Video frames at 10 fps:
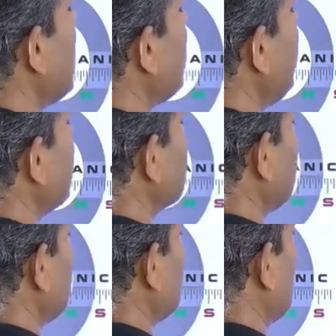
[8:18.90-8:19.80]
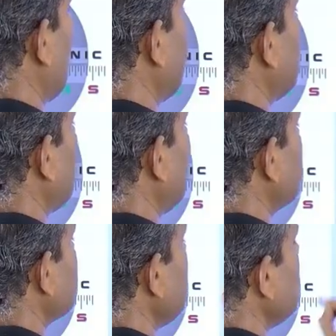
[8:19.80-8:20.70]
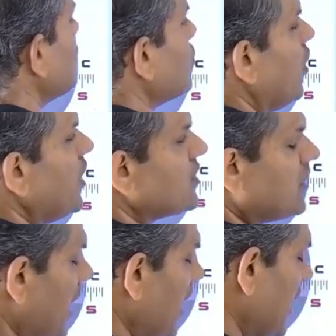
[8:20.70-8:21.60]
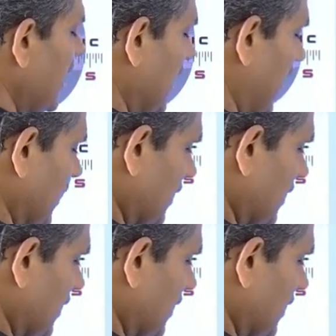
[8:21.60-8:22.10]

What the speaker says: fencing towards the length.